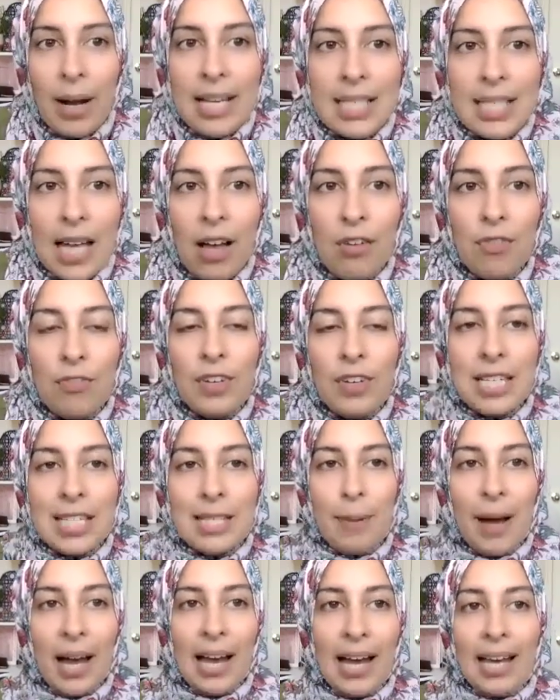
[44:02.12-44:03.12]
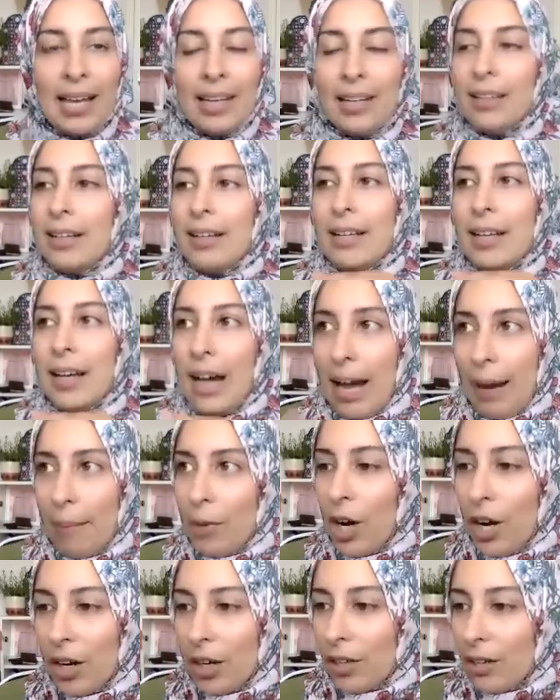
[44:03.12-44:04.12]
myself is by,
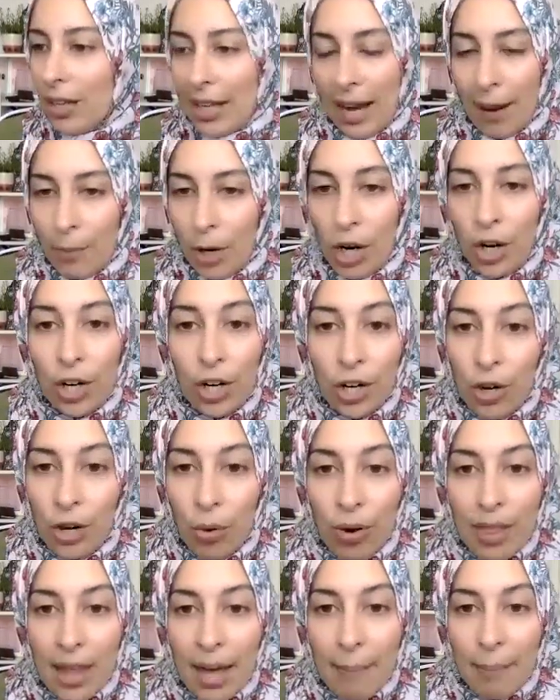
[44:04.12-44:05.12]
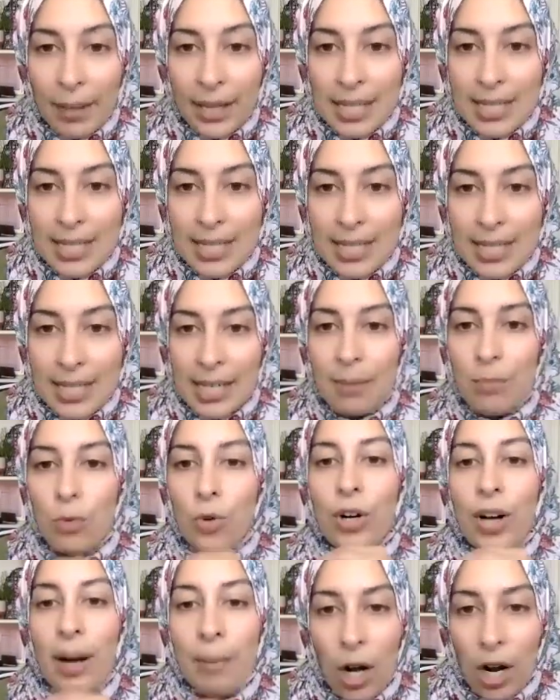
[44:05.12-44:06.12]
I'm not going to go to that place
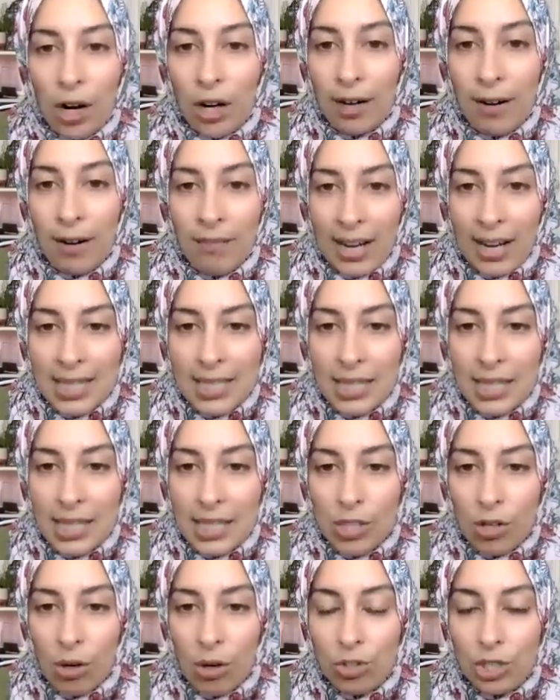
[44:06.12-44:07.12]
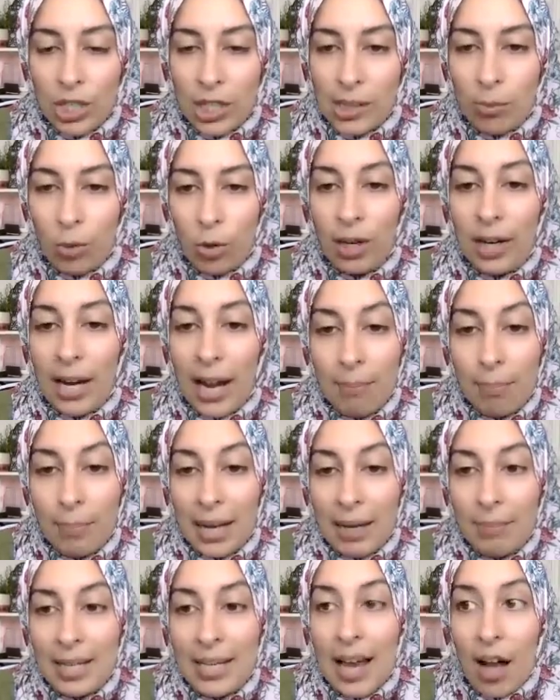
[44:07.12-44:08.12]
anymore. I'm not going to invest in this coach anymore. And
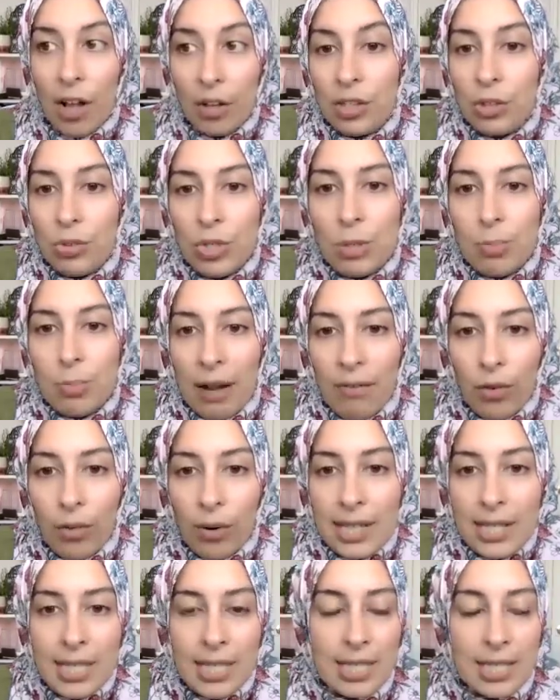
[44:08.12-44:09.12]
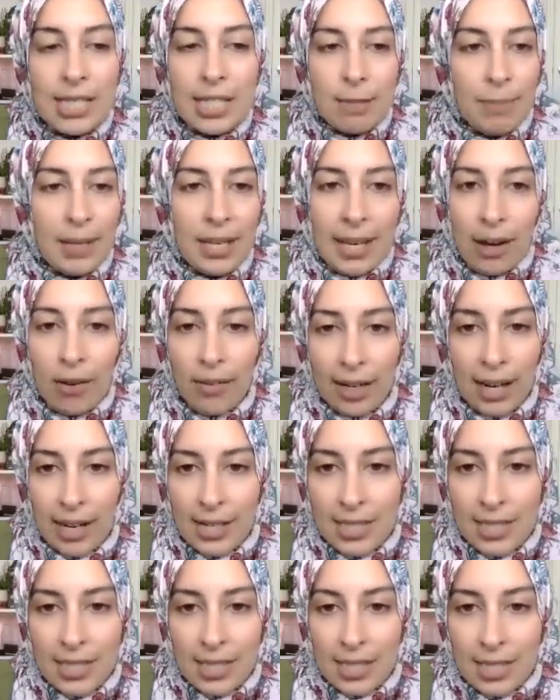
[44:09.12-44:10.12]
maybe I'll use my voice to speak out
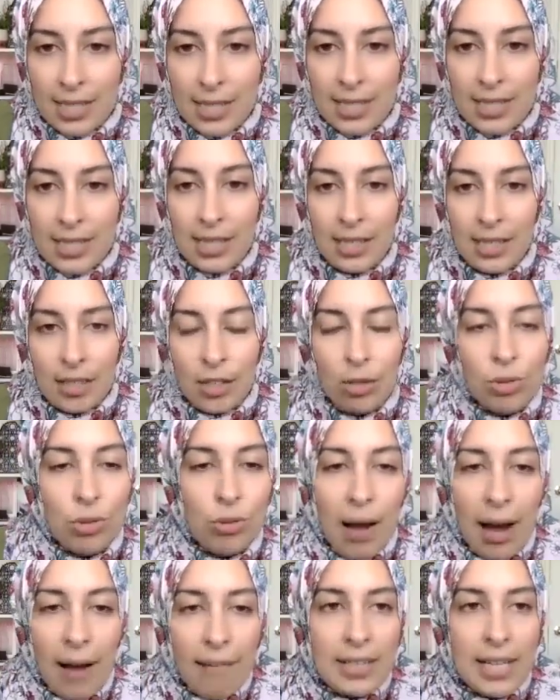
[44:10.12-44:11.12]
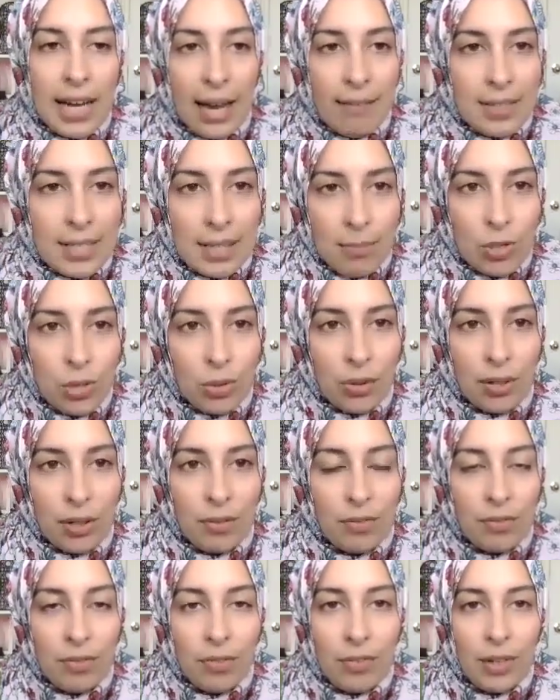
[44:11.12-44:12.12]
against this. You do have to have some sort
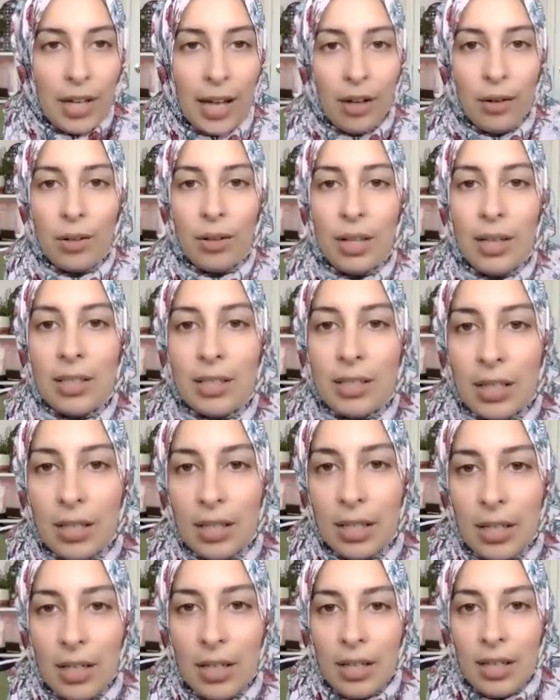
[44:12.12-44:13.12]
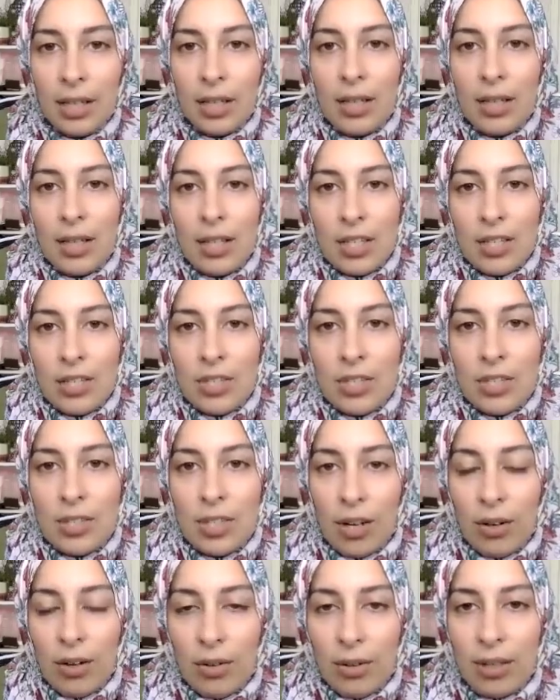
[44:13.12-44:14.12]
of outlet.
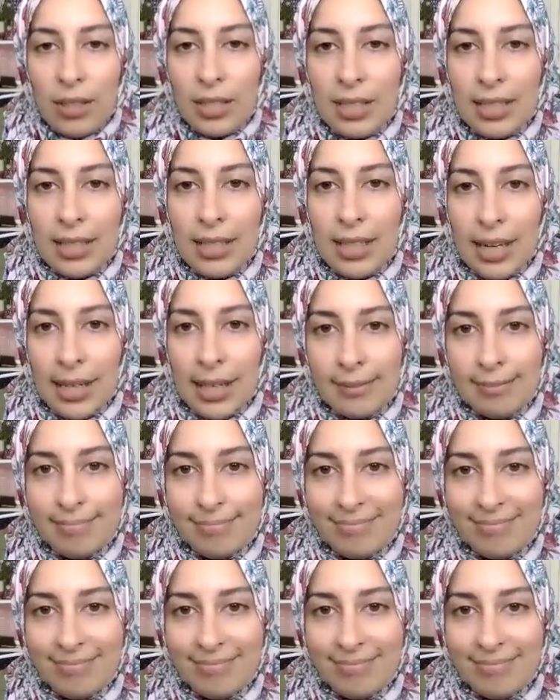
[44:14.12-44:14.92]
So, yeah.